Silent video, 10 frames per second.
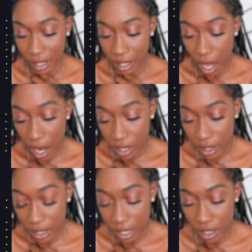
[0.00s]
locked
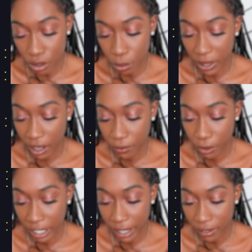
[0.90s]
unless you pay
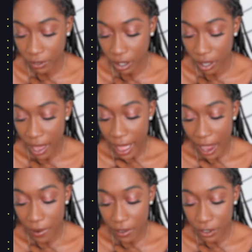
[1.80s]
for Canva.
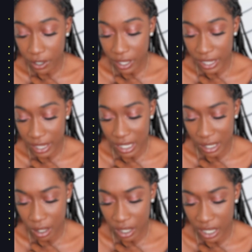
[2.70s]
However, it's
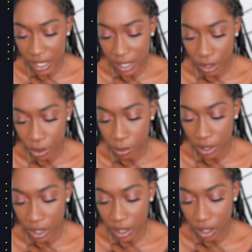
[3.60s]
still a
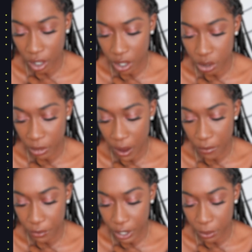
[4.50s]
considerably large amount of free